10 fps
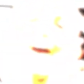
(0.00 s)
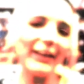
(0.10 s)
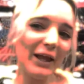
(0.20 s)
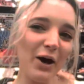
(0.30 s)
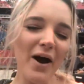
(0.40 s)

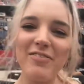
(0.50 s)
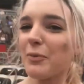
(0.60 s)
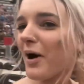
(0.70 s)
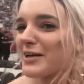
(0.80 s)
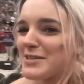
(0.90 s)
Hello
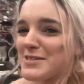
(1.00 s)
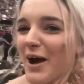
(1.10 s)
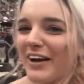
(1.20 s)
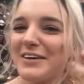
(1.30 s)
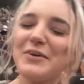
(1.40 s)
everyone.
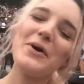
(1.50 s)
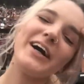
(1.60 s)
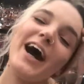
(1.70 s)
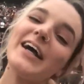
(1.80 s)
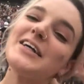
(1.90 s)
Sorry to
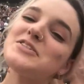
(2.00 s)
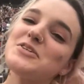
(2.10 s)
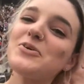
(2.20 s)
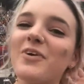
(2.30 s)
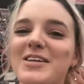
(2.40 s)
cut
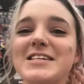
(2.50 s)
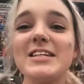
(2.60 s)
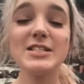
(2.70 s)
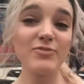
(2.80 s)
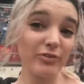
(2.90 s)
into
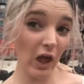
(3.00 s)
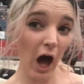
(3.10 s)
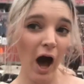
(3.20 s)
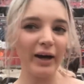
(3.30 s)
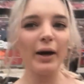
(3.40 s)
Rossini's
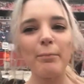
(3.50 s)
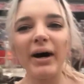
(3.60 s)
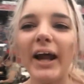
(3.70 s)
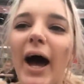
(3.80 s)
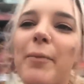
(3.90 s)
vlog, but